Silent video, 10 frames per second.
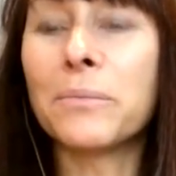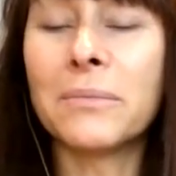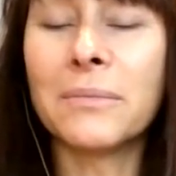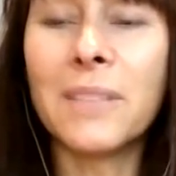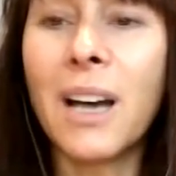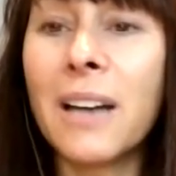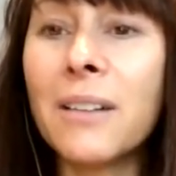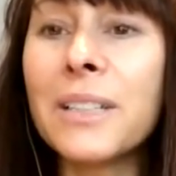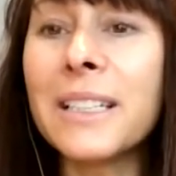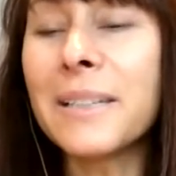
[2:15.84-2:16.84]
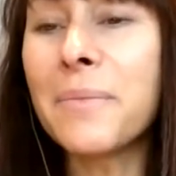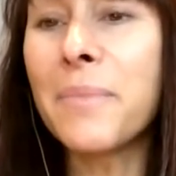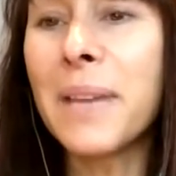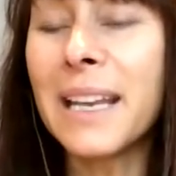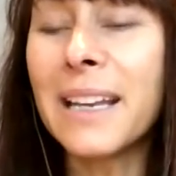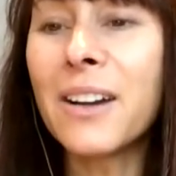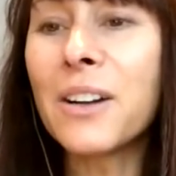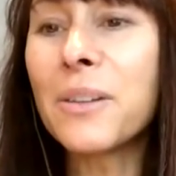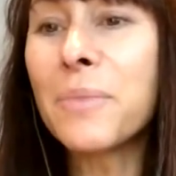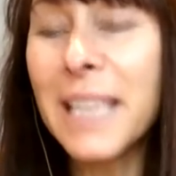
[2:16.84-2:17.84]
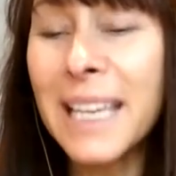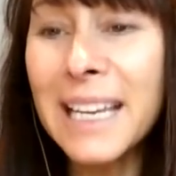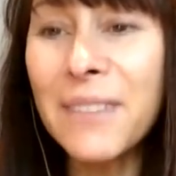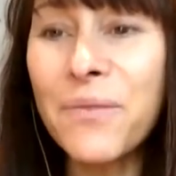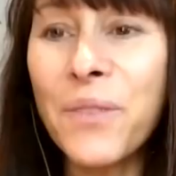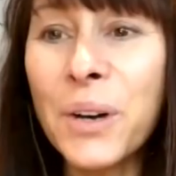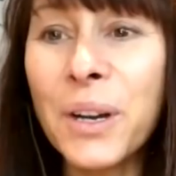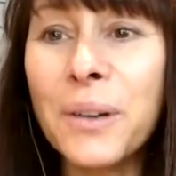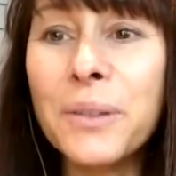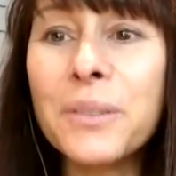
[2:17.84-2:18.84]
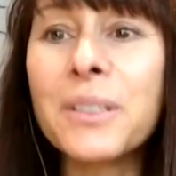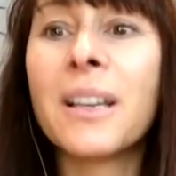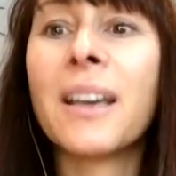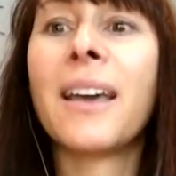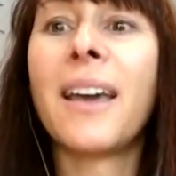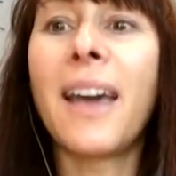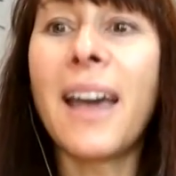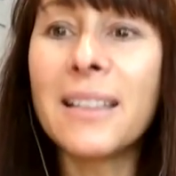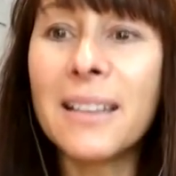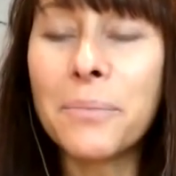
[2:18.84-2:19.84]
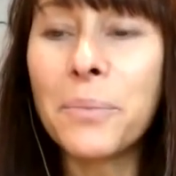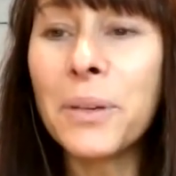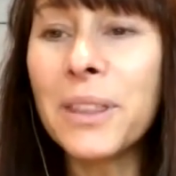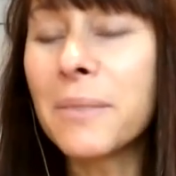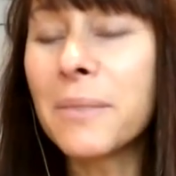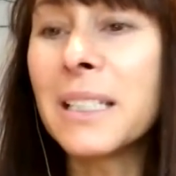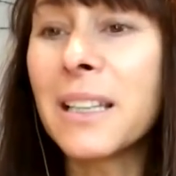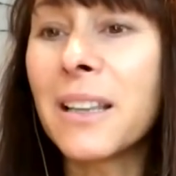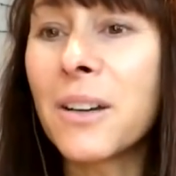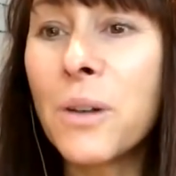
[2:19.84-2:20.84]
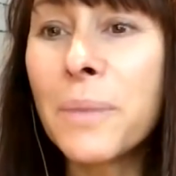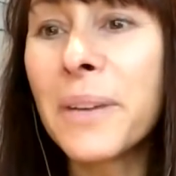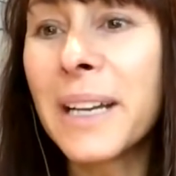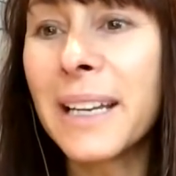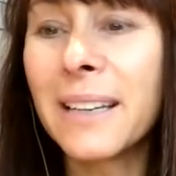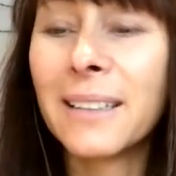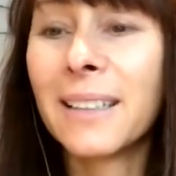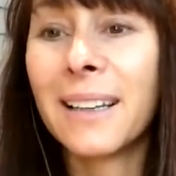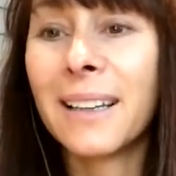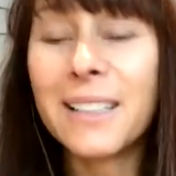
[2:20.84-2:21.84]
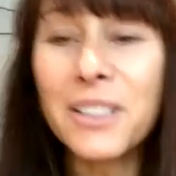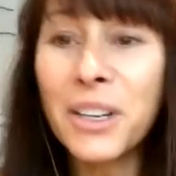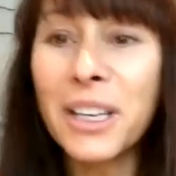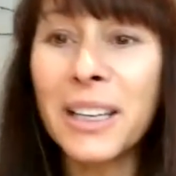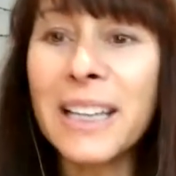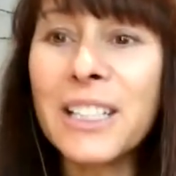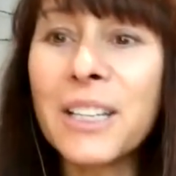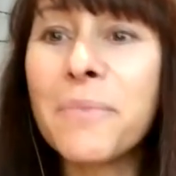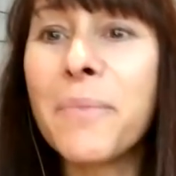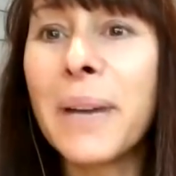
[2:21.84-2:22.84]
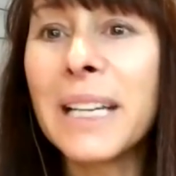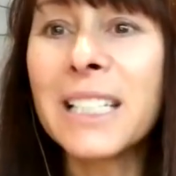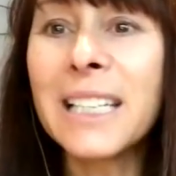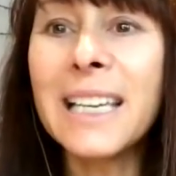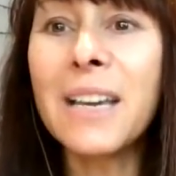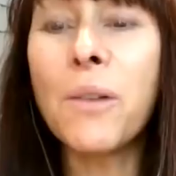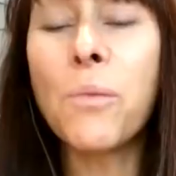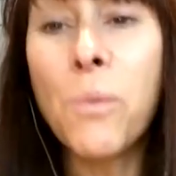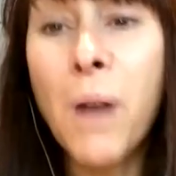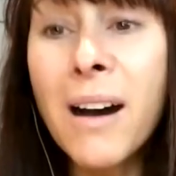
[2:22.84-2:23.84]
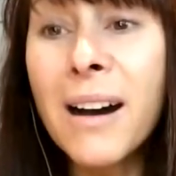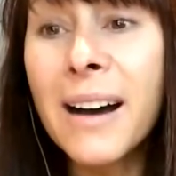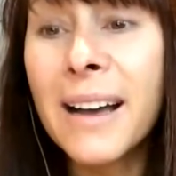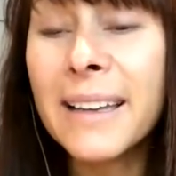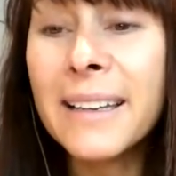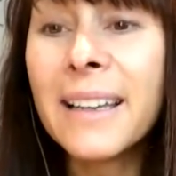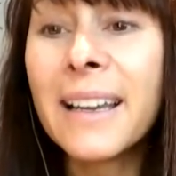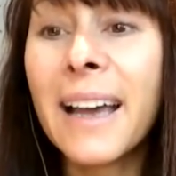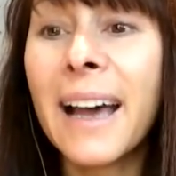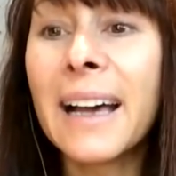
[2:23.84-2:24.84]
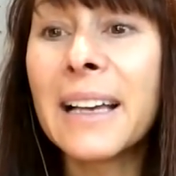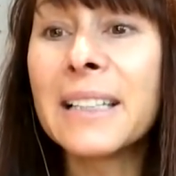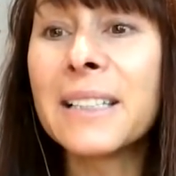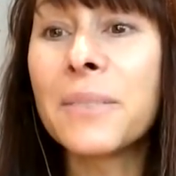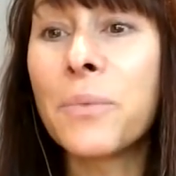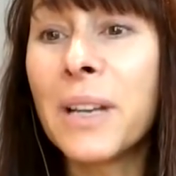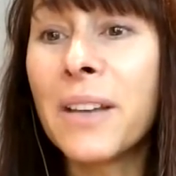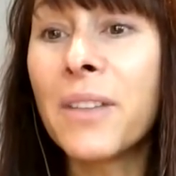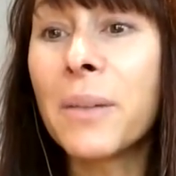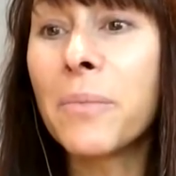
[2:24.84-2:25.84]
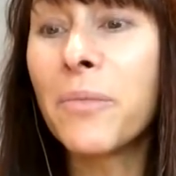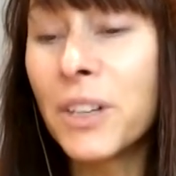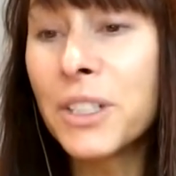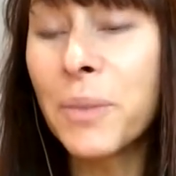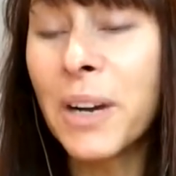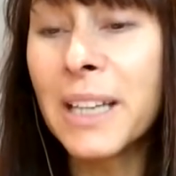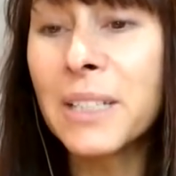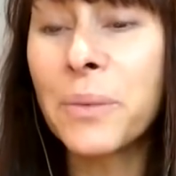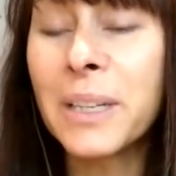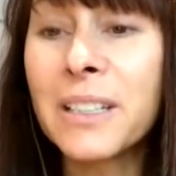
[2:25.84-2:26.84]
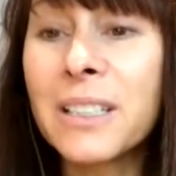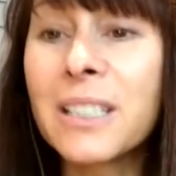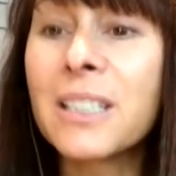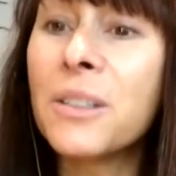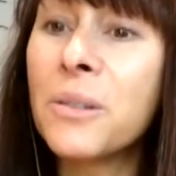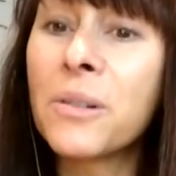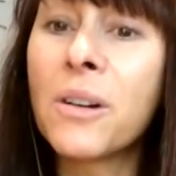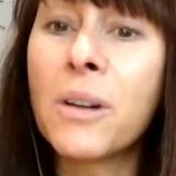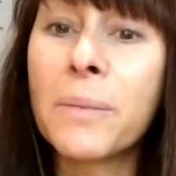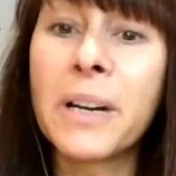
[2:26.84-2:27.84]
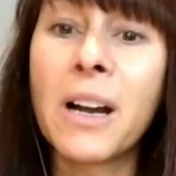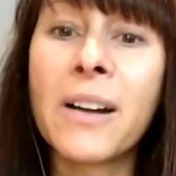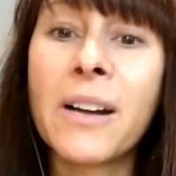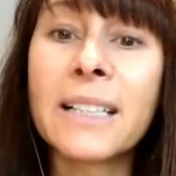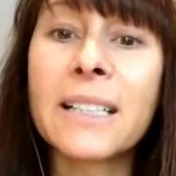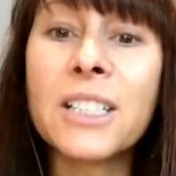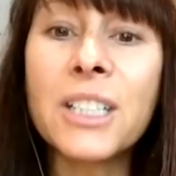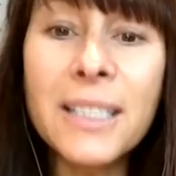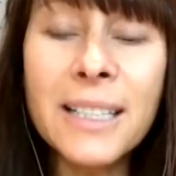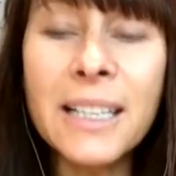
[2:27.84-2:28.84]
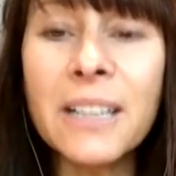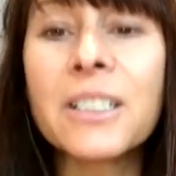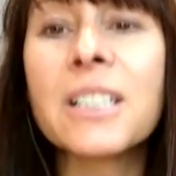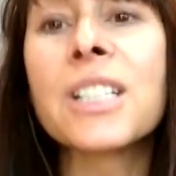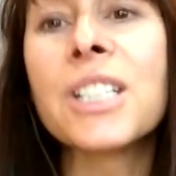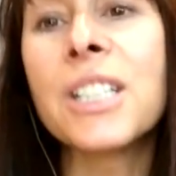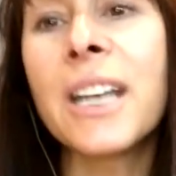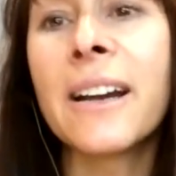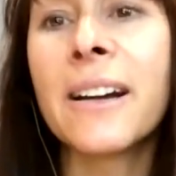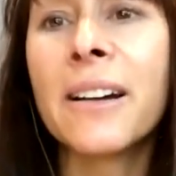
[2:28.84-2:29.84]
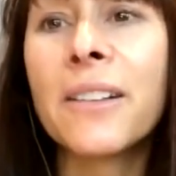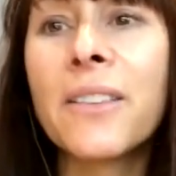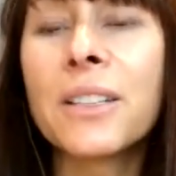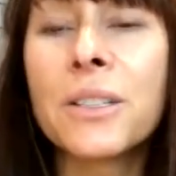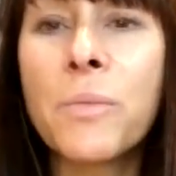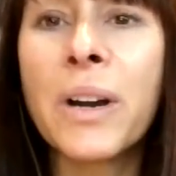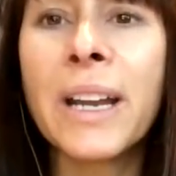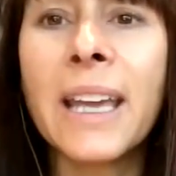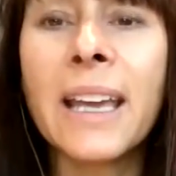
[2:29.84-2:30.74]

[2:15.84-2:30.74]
not only submitted her bikini photos and put them into the corporate circulation, but she won as one of the first prize winners to Corporate RX, and she's here to share this morning